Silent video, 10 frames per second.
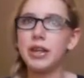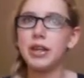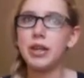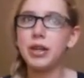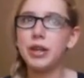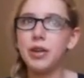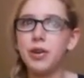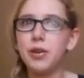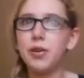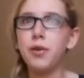
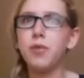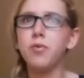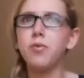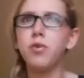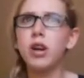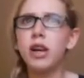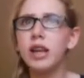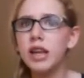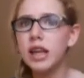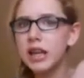you
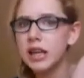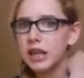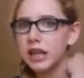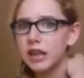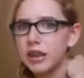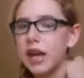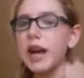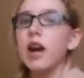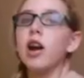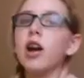really
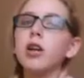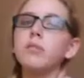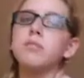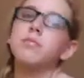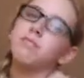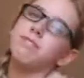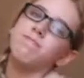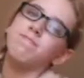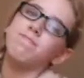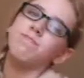there
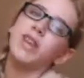mm,